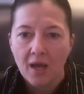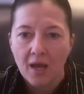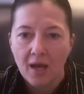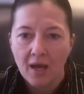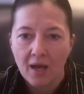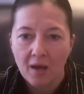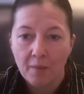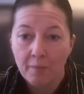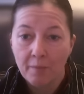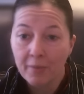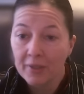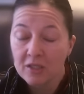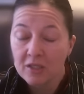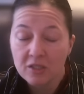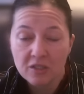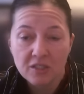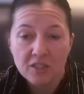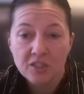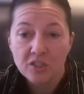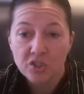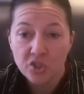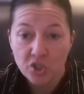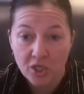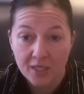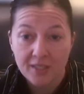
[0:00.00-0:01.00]
uh, but it
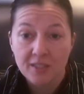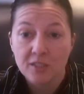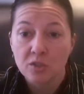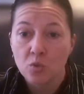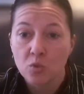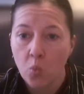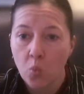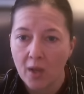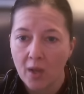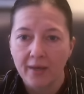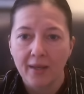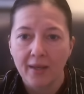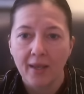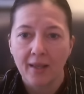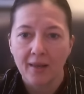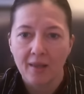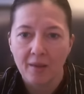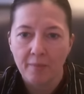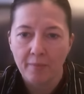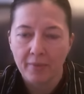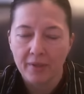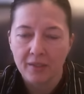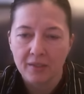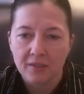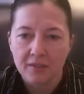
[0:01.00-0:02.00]
is just one
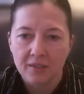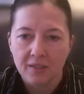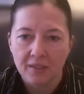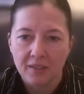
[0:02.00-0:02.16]
element.